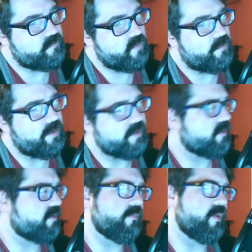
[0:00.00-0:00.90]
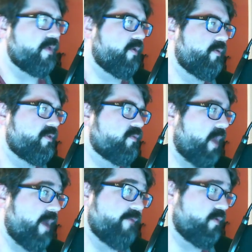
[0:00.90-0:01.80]
But it's something I've always
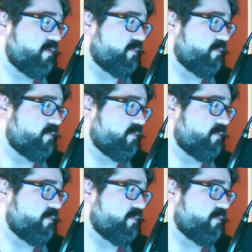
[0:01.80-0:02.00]
been